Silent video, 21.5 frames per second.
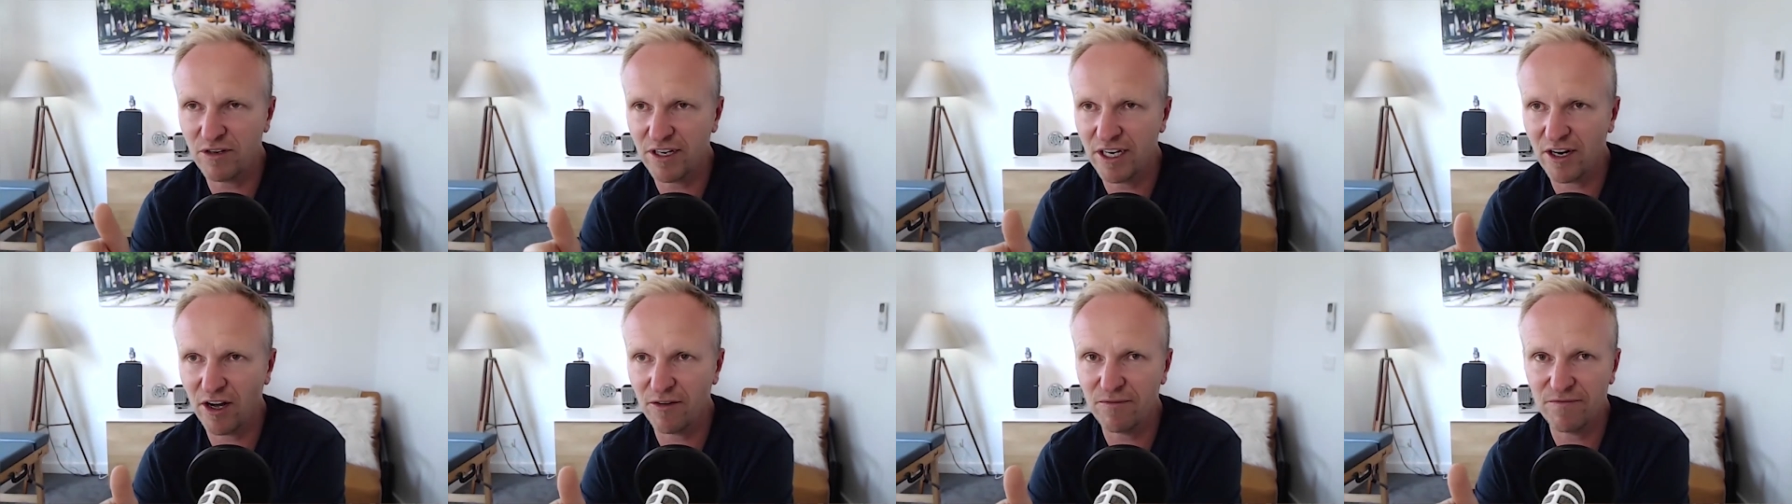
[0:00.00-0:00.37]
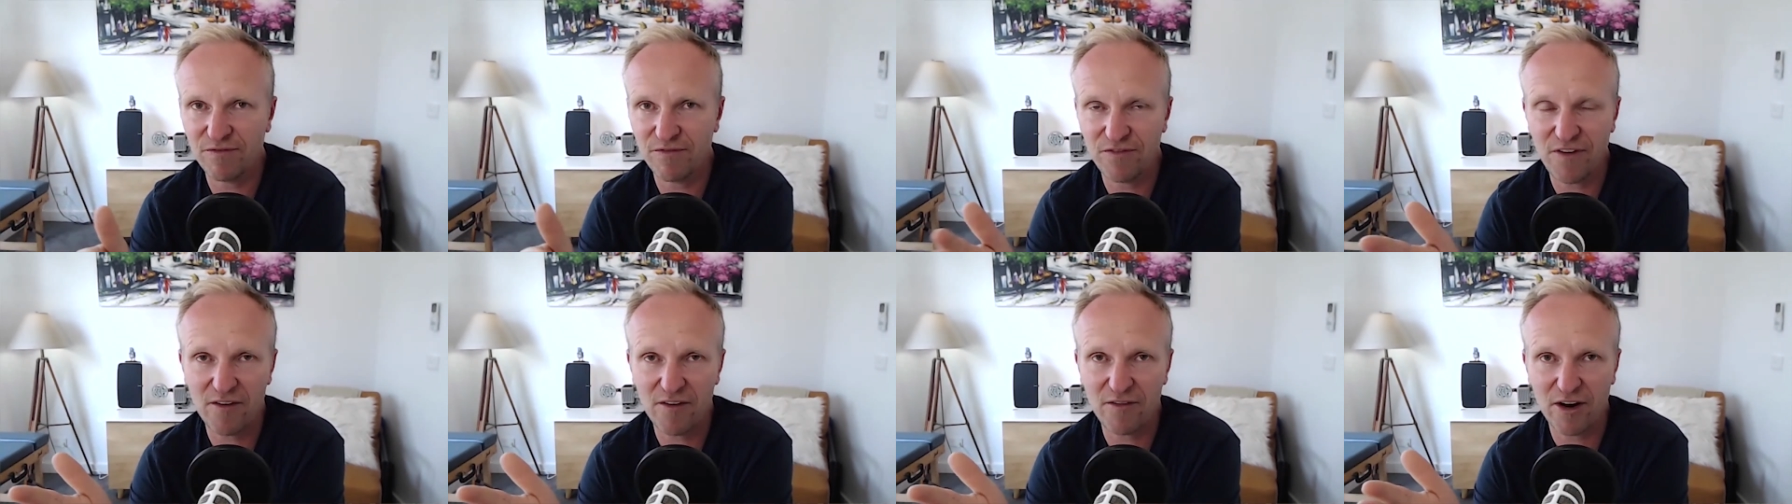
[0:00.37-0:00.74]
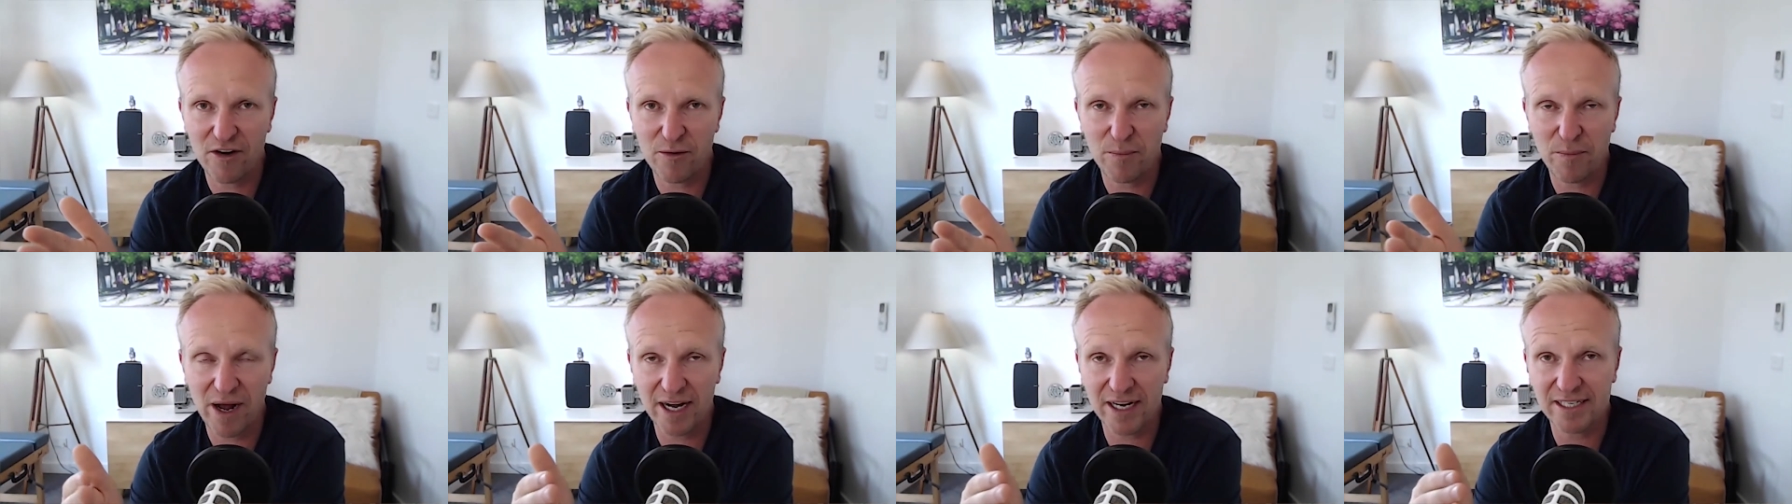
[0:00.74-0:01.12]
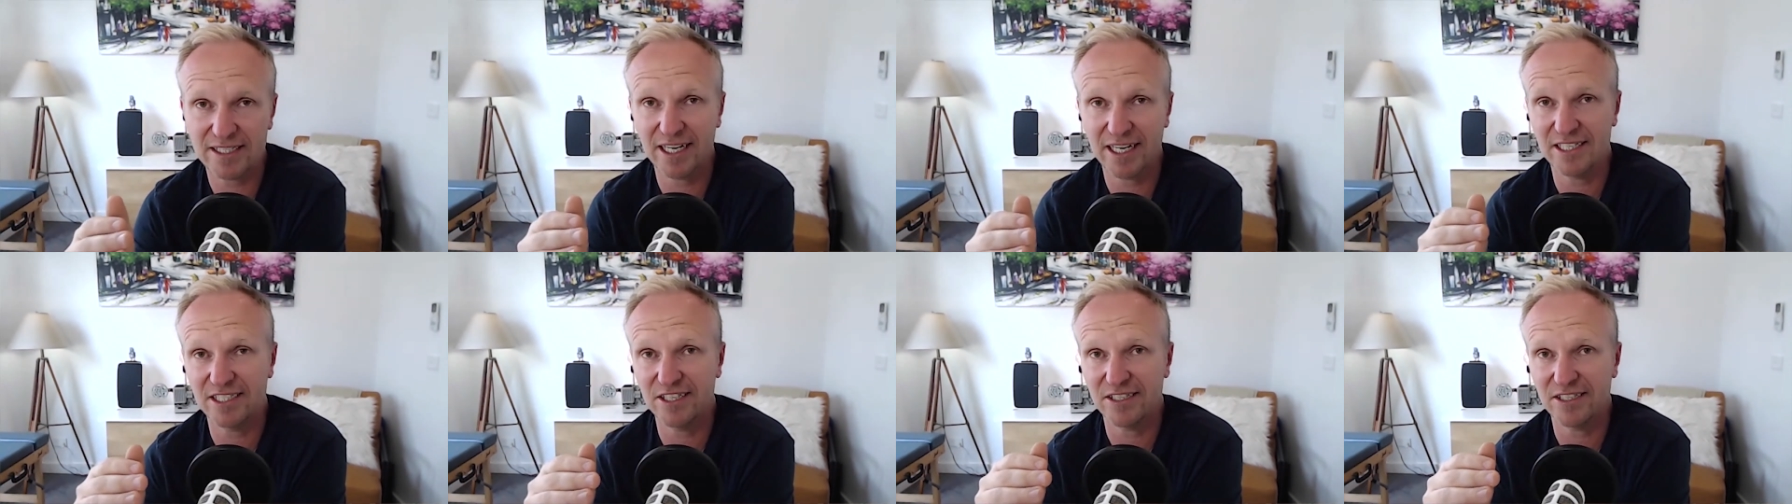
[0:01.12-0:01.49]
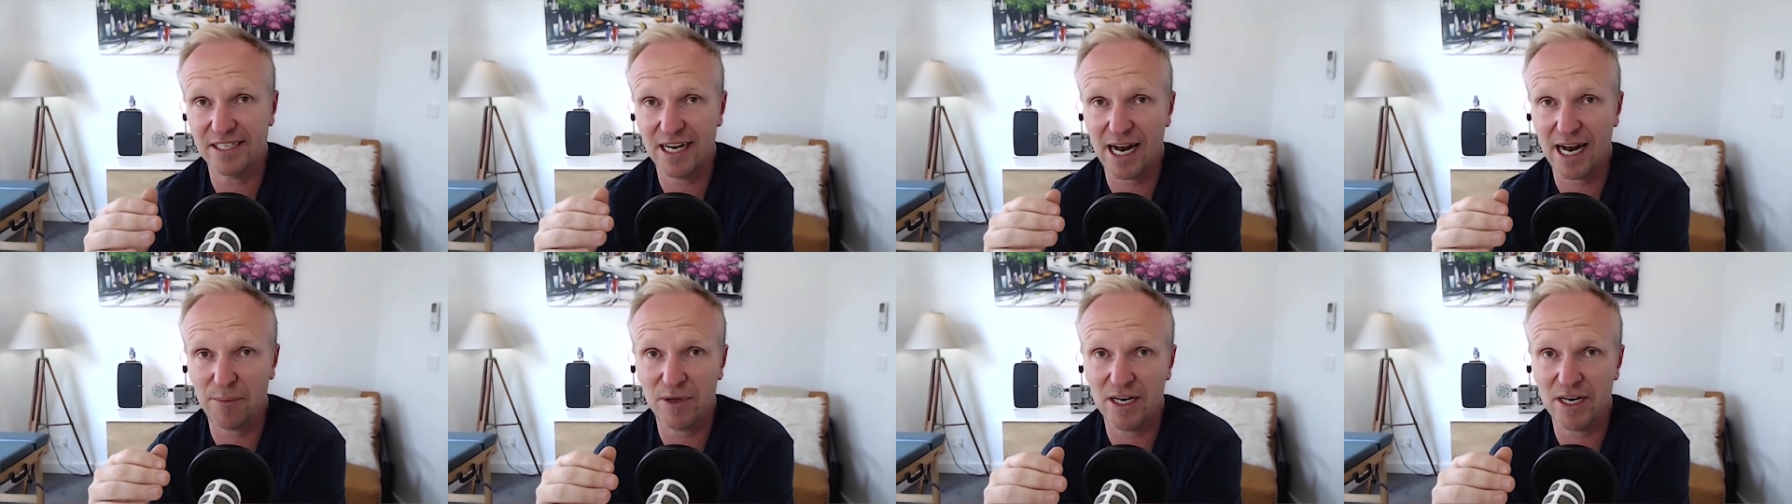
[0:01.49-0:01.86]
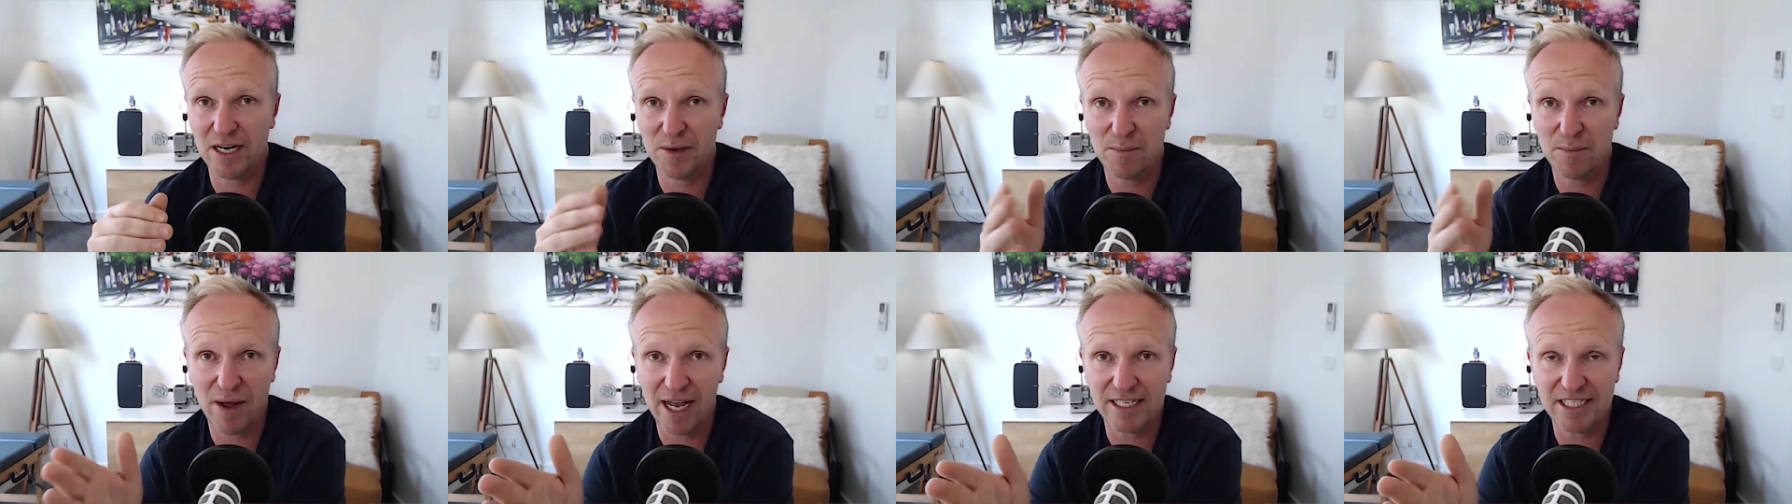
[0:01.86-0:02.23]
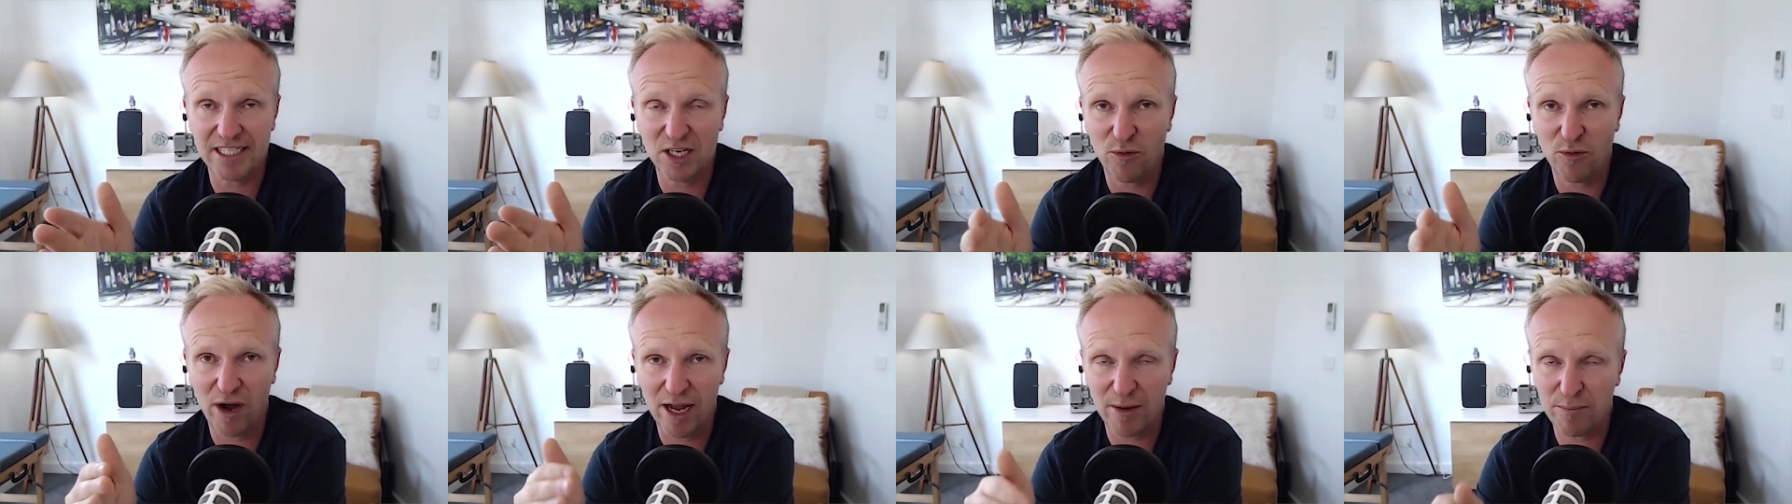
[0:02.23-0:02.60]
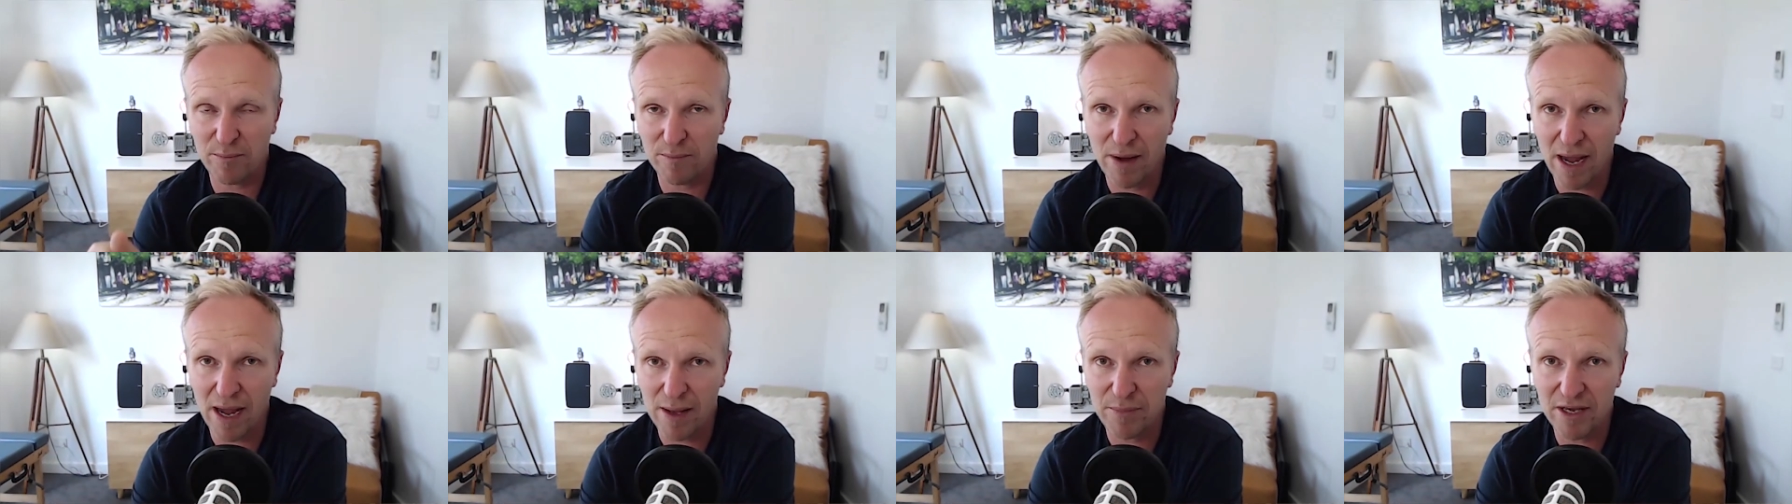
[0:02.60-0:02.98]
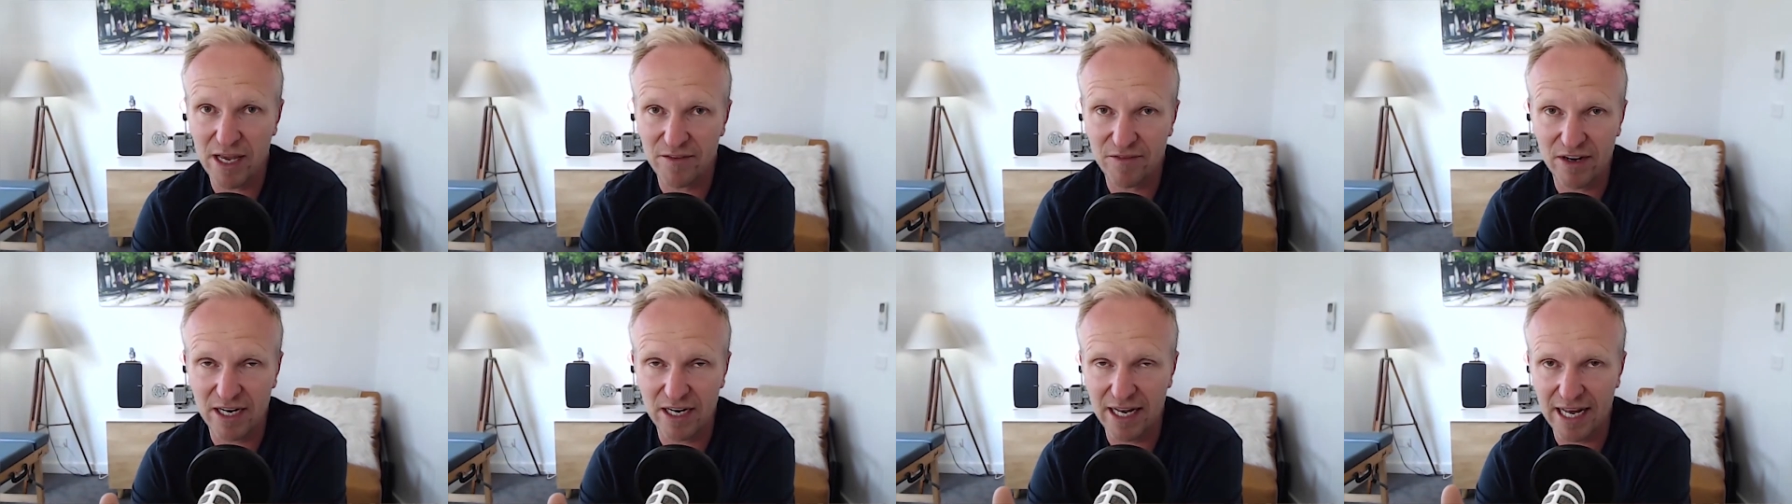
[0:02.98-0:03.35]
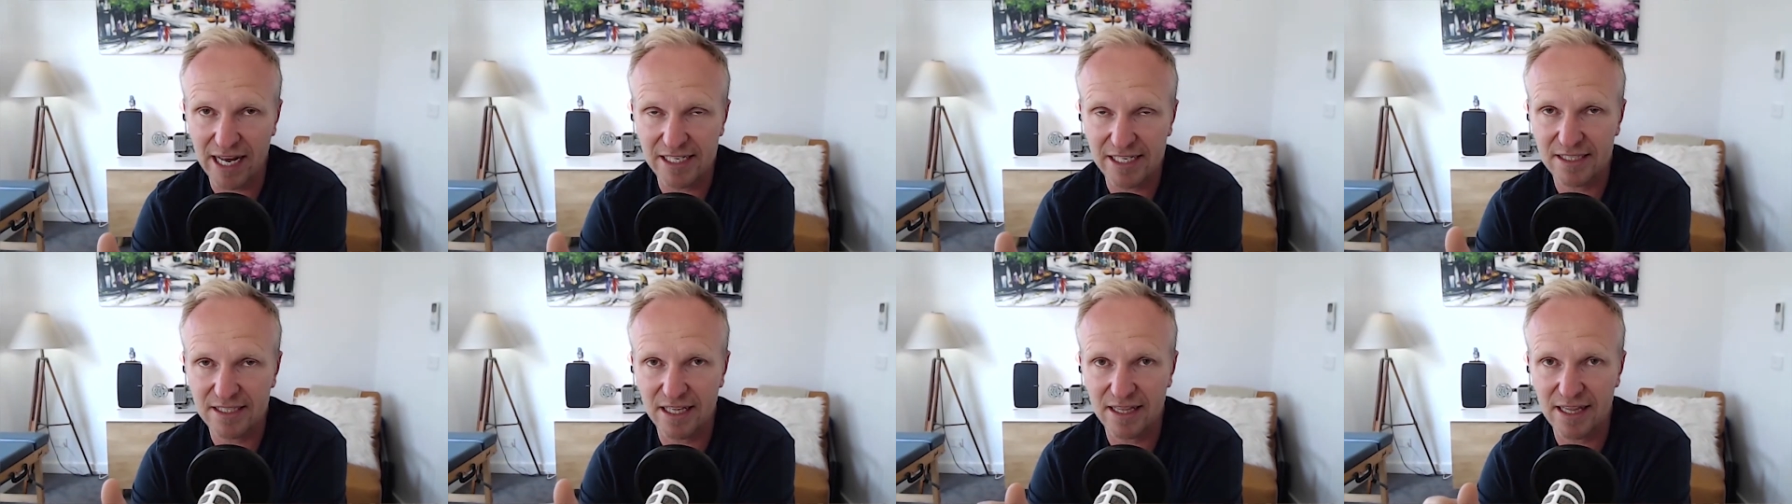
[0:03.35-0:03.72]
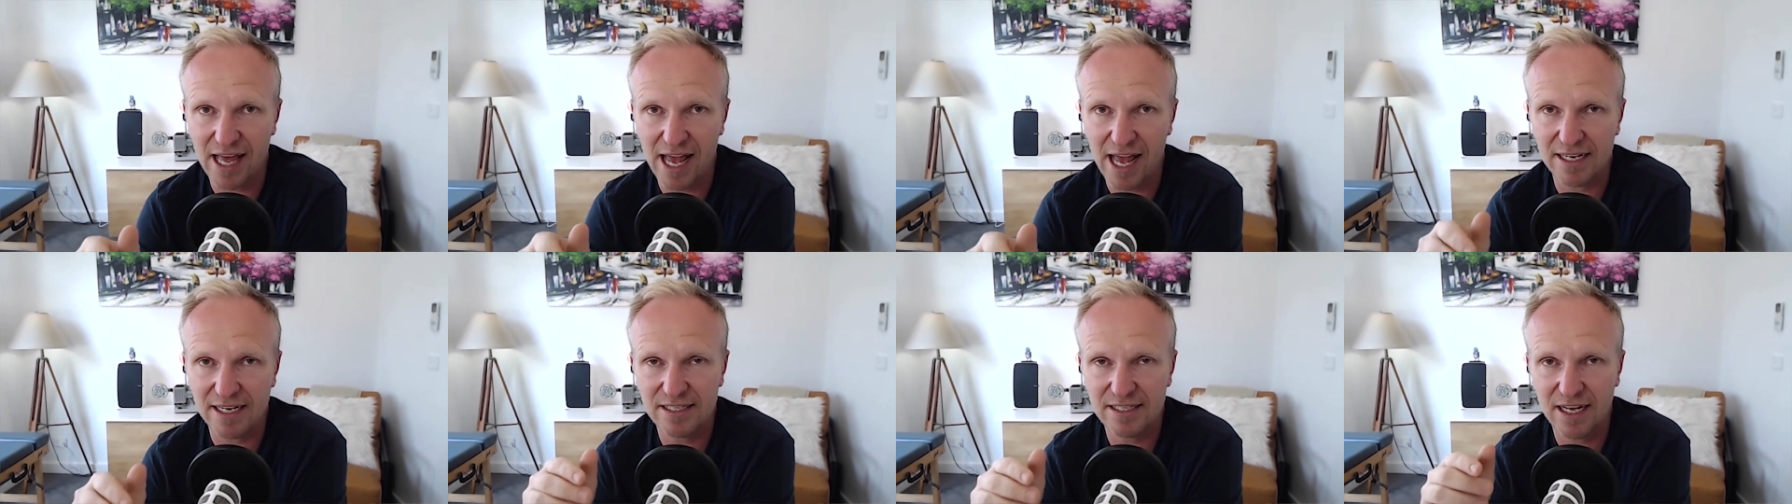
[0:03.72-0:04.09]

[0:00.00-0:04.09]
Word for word: You know, 500 bucks gets you set up in an amazing way, and maybe even less than that.